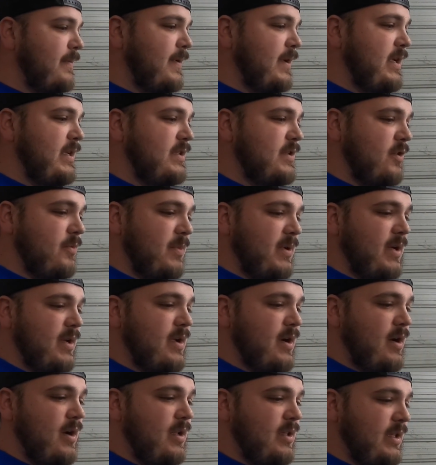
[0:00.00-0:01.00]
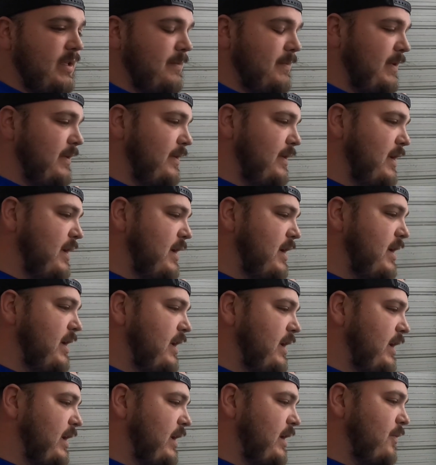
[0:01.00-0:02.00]
He told me to call him,
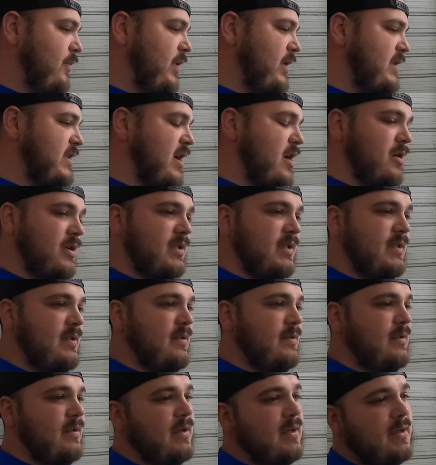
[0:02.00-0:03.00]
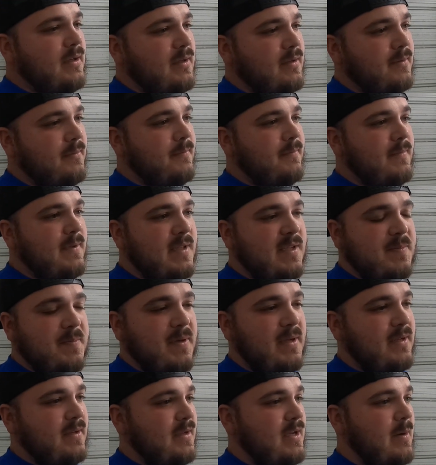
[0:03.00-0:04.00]
and we talked. It's
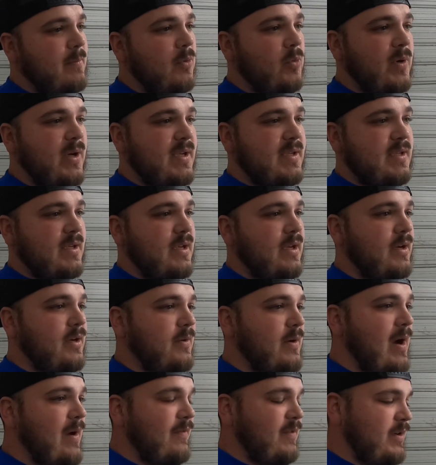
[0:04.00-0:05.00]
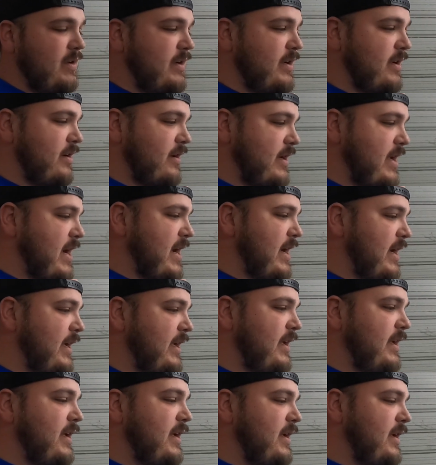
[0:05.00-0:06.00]
been a couple weeks ago after Dig or Die.